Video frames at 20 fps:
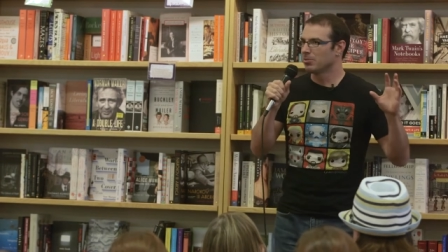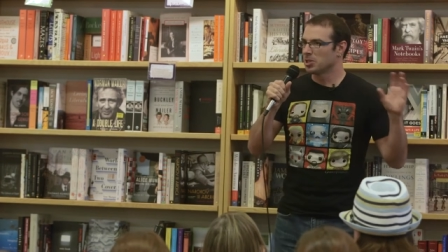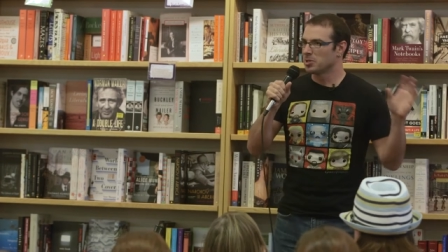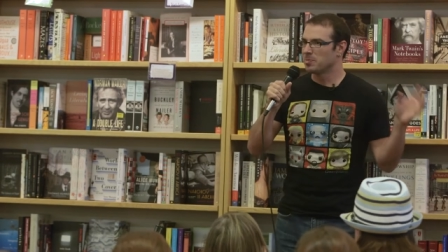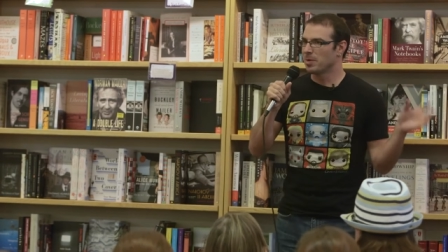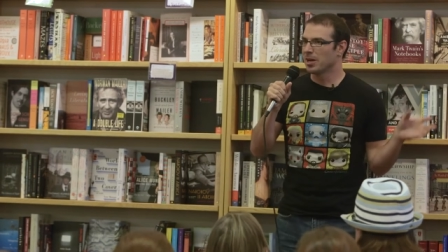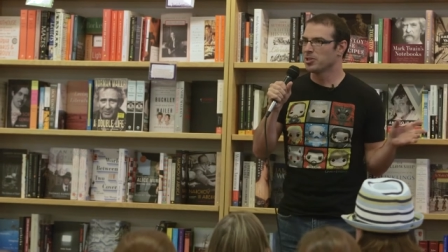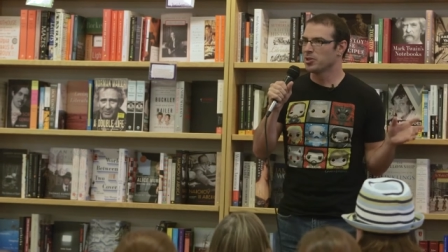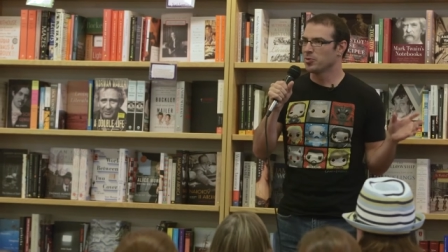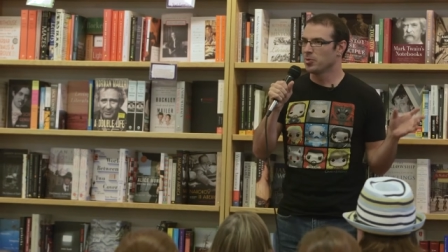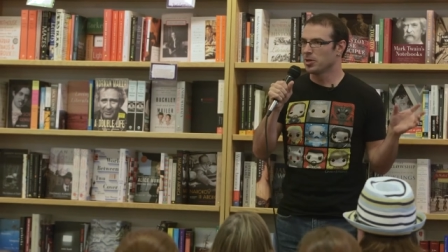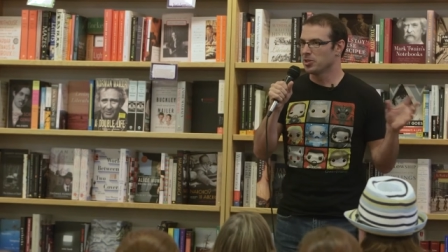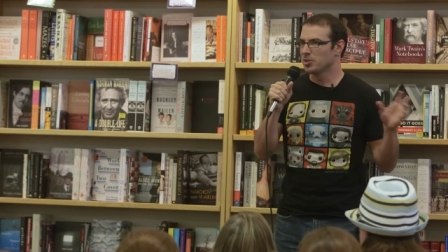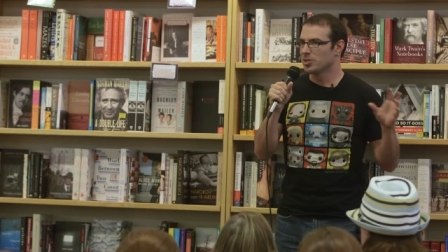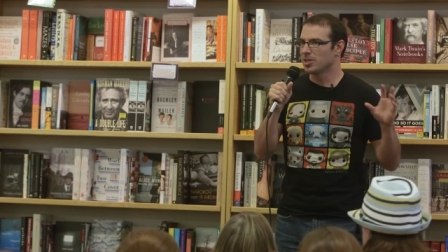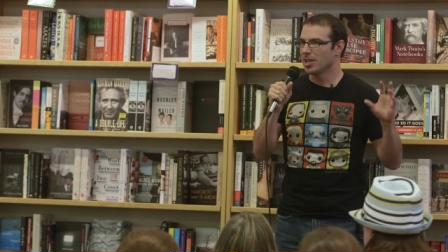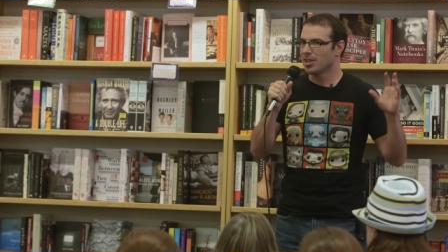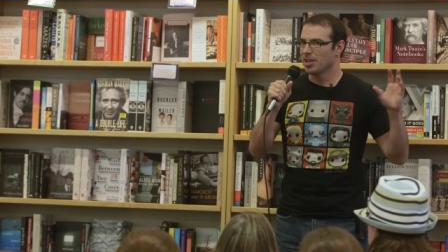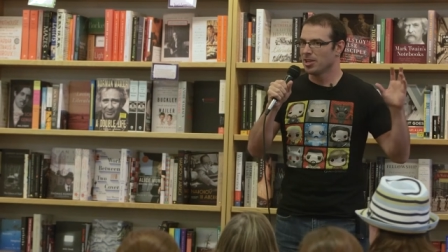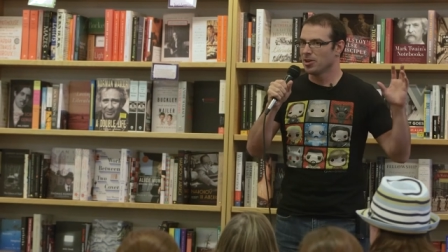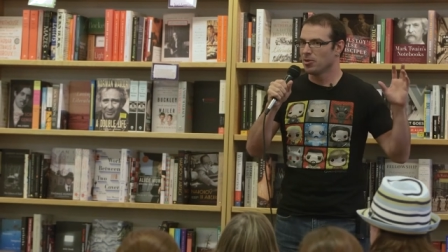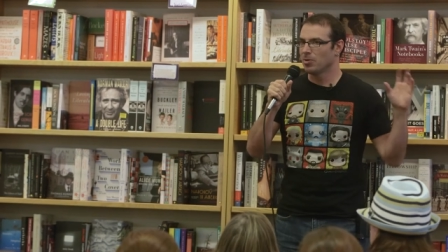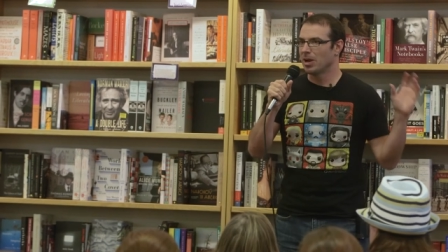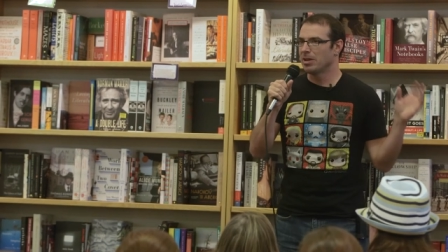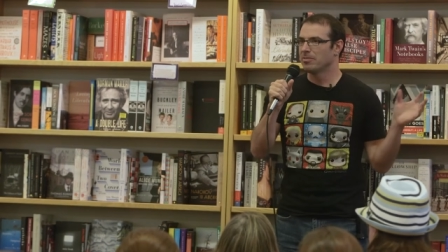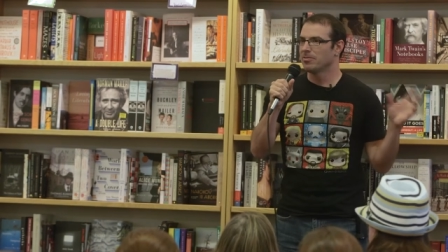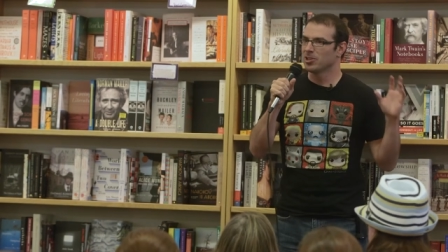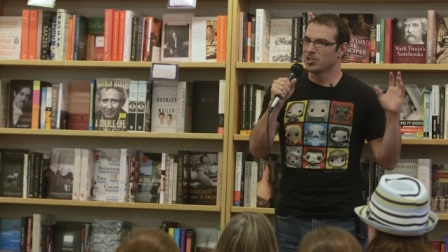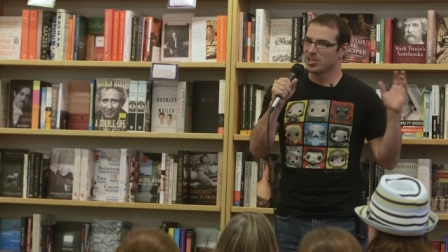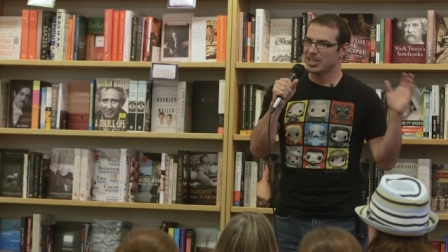respect you when you say that you
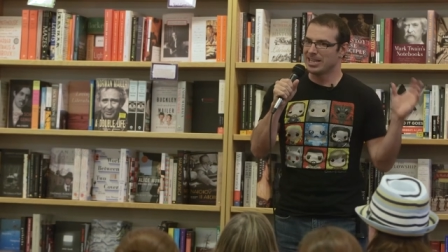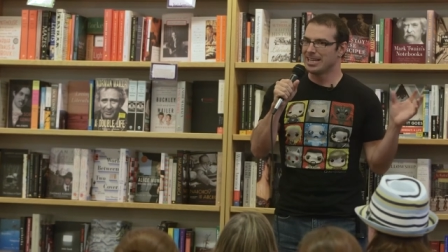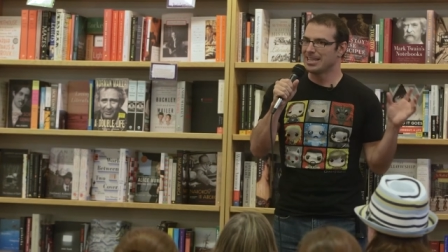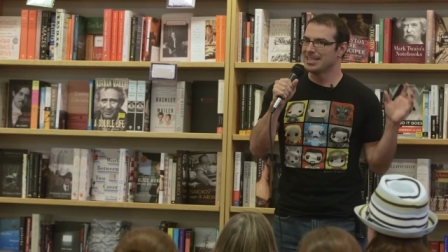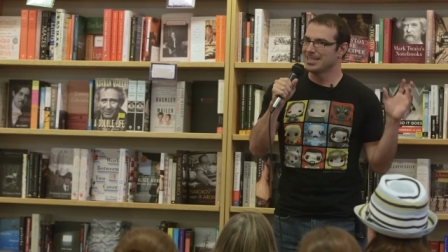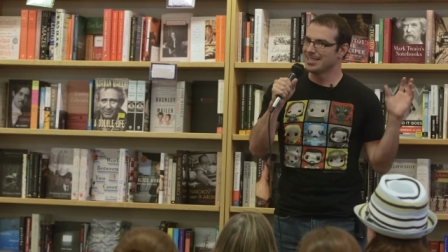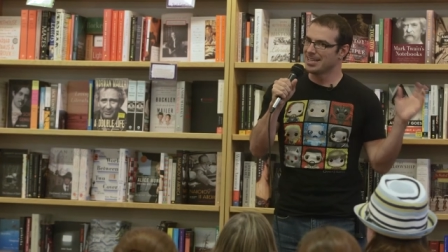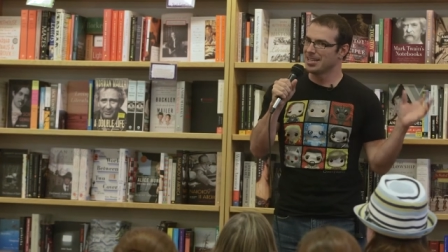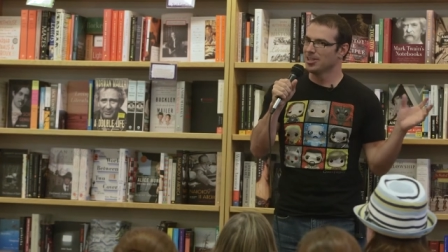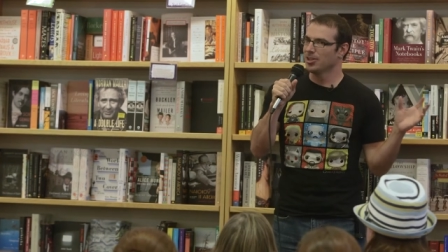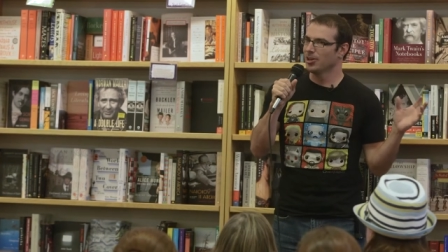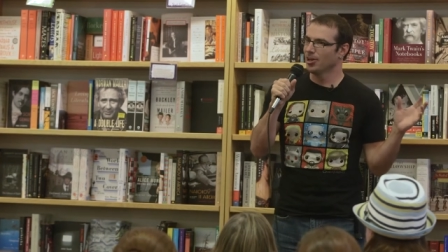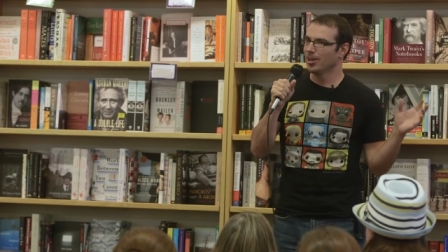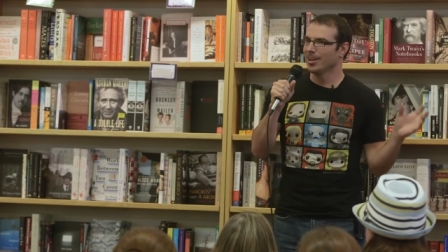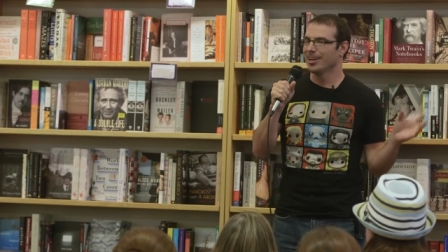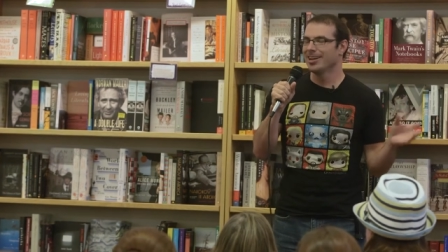write for teens either.